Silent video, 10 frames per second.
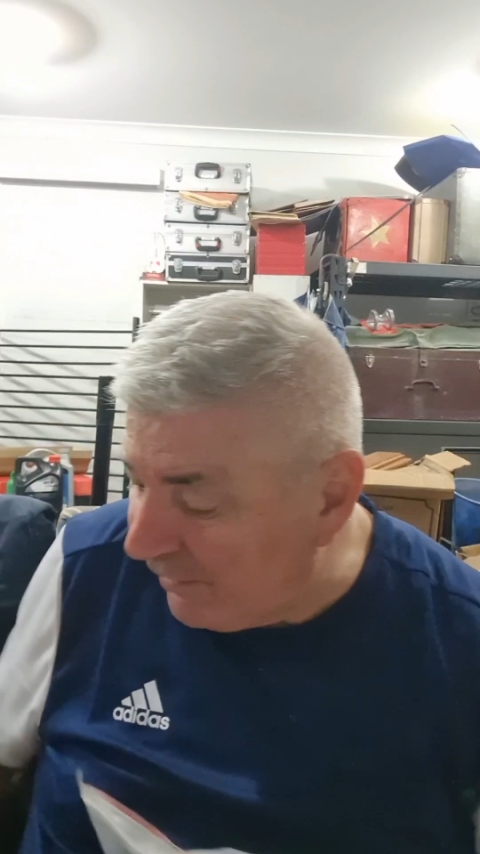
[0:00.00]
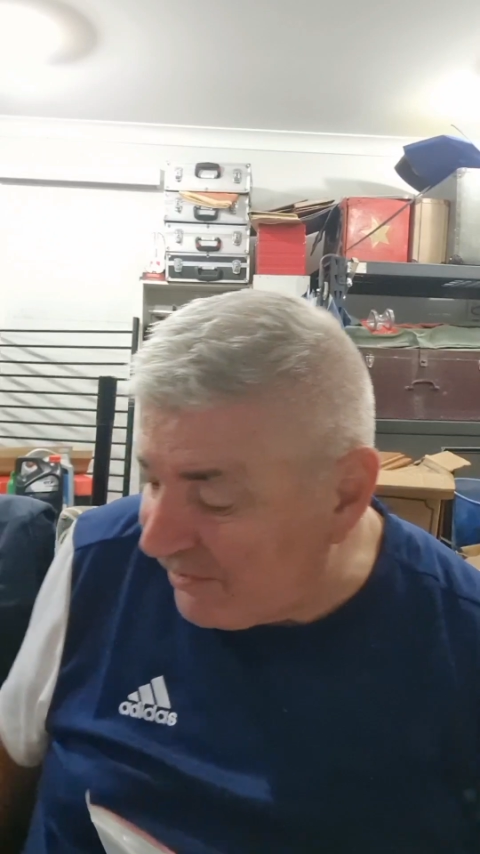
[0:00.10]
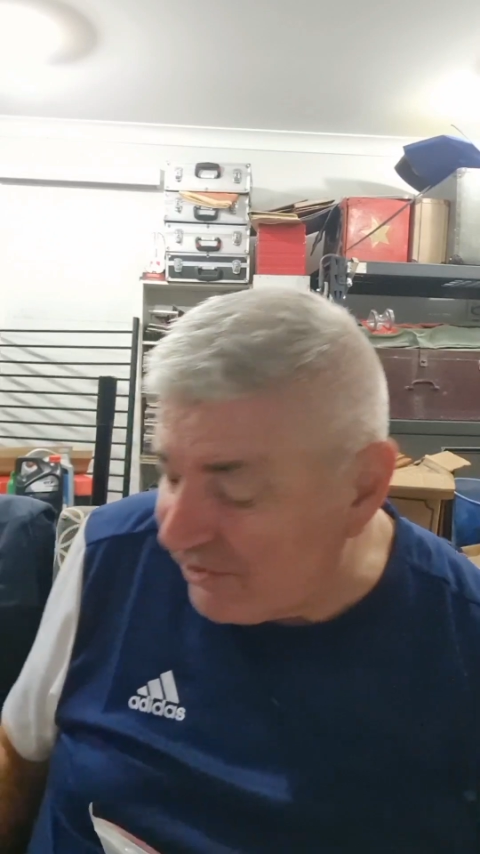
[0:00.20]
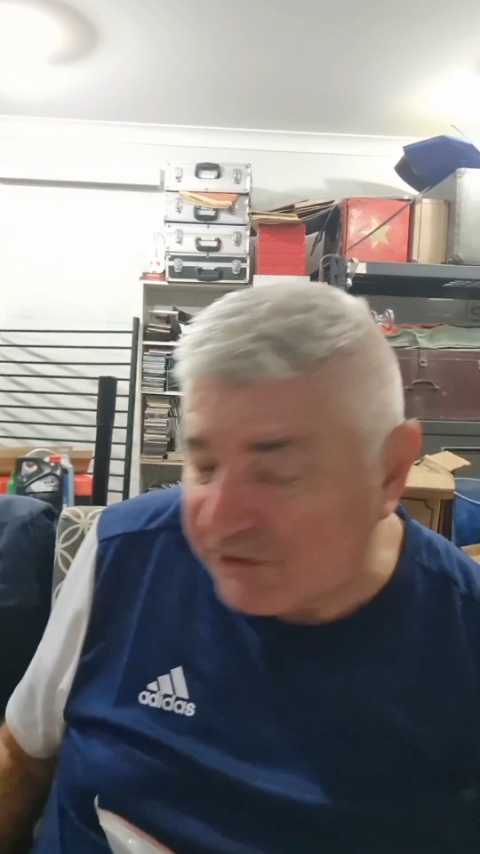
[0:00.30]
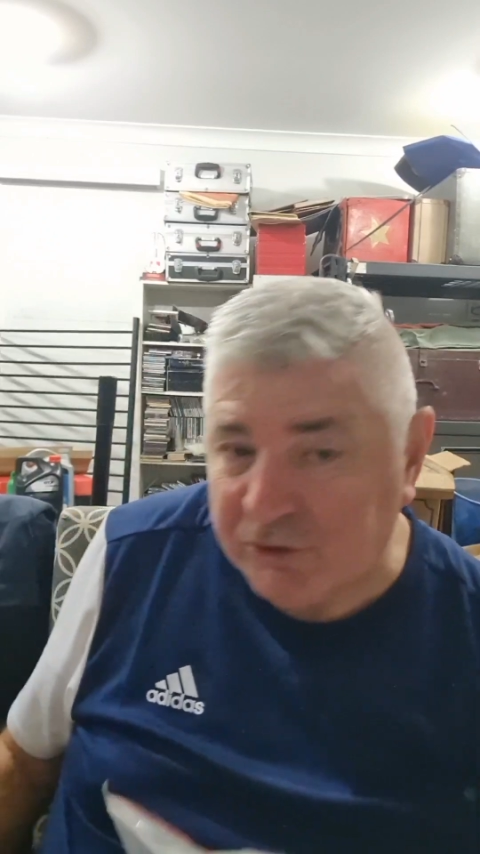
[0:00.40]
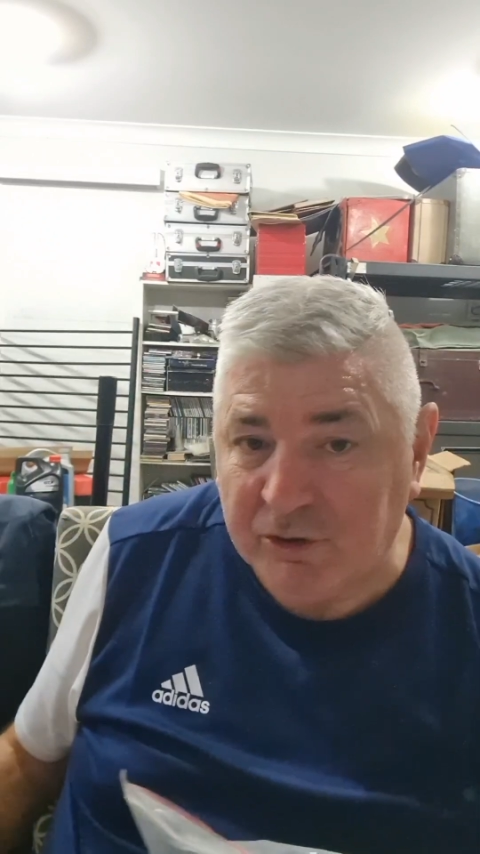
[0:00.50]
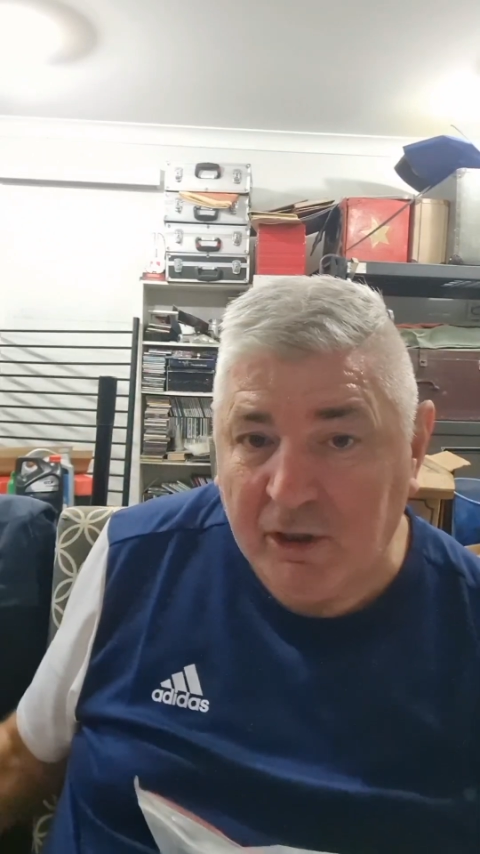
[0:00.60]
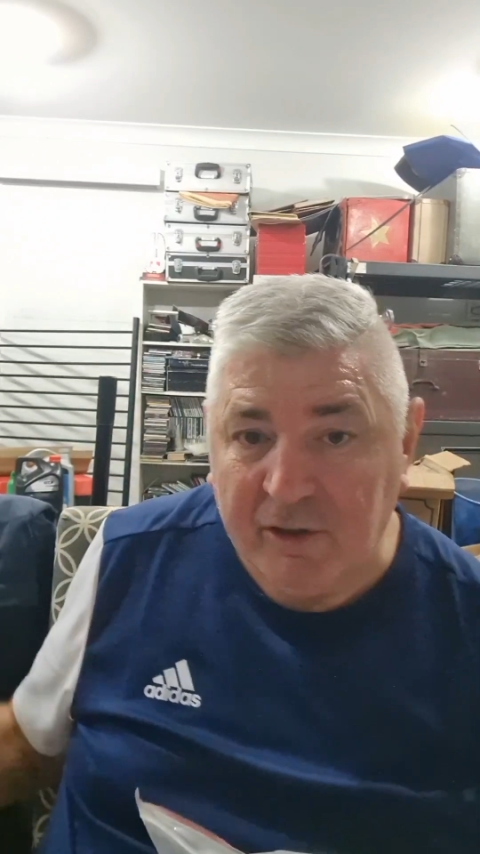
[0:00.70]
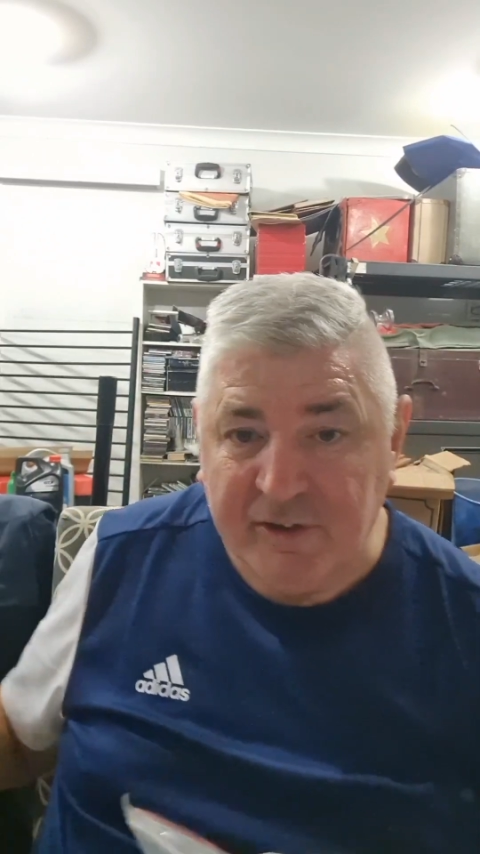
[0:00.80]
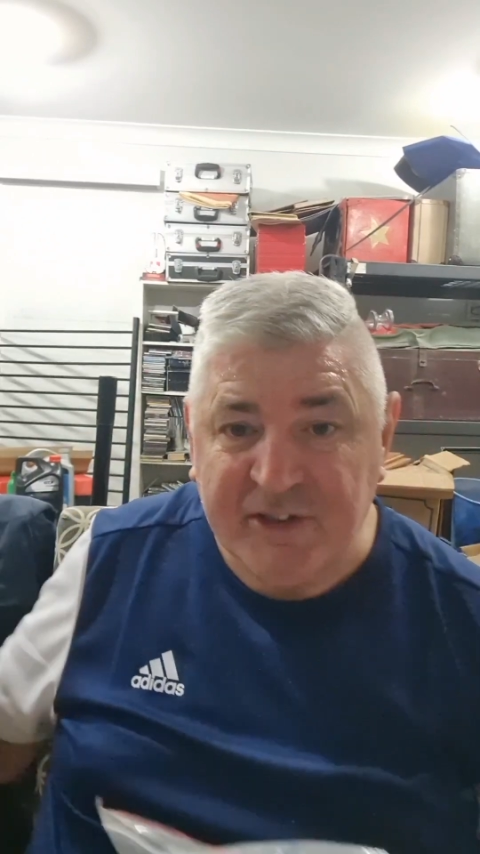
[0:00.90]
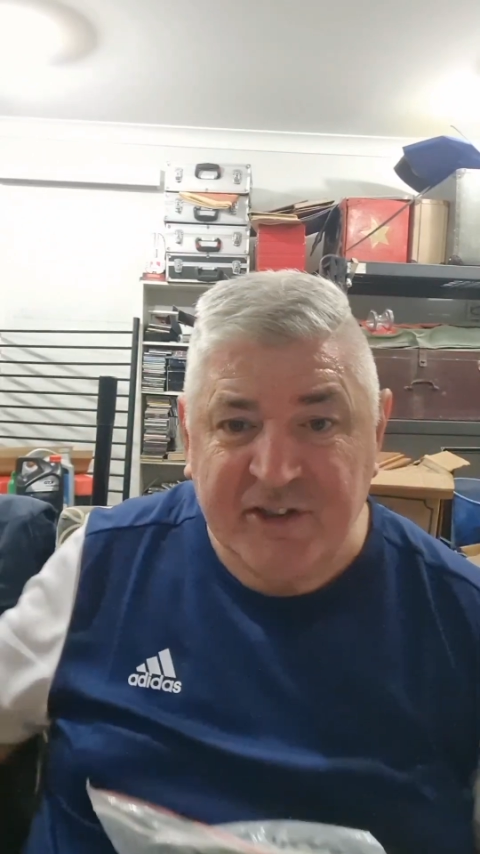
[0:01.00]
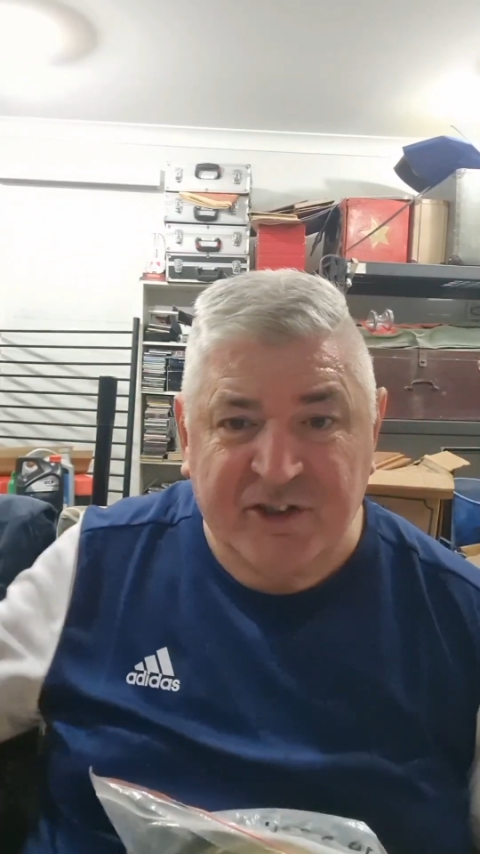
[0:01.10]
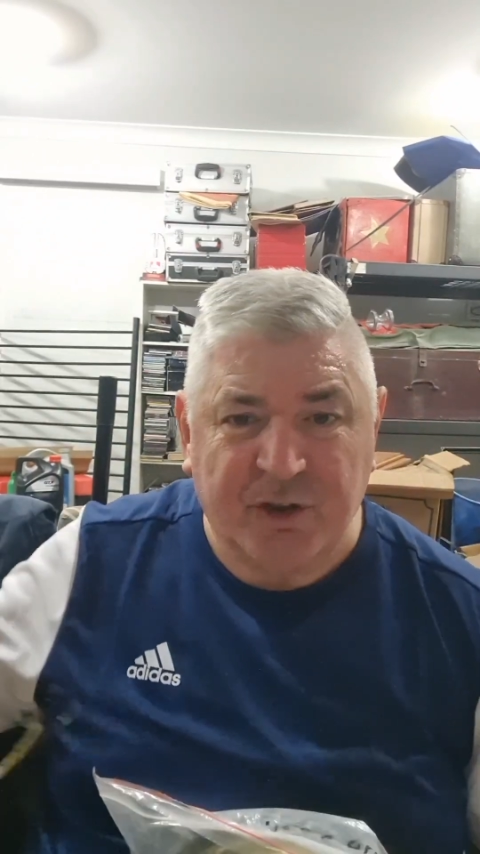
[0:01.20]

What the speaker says: this is